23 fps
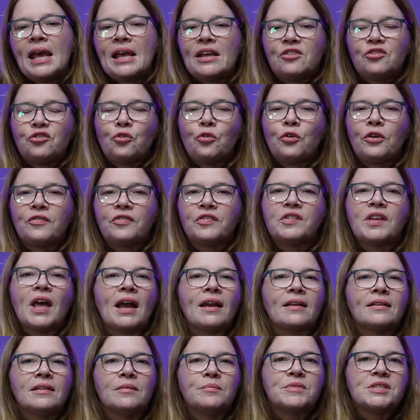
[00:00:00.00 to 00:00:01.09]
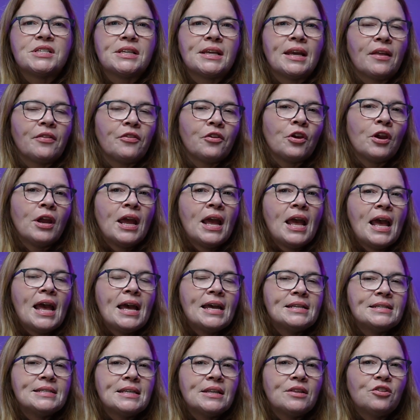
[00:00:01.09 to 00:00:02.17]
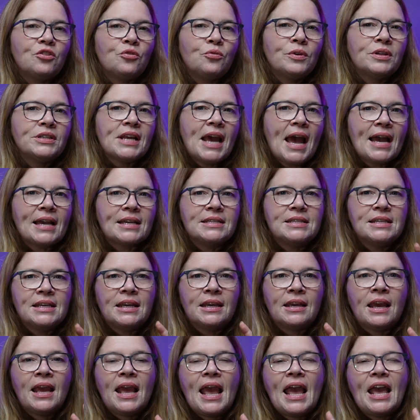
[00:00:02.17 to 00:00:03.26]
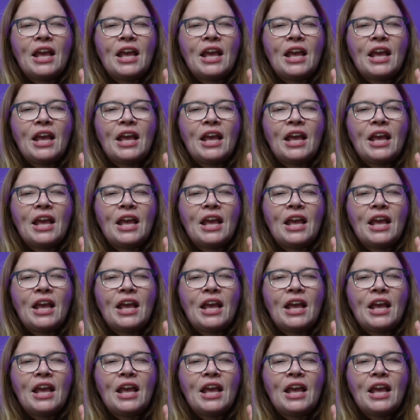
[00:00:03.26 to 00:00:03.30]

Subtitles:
and sort of stacked them together and did the redacting.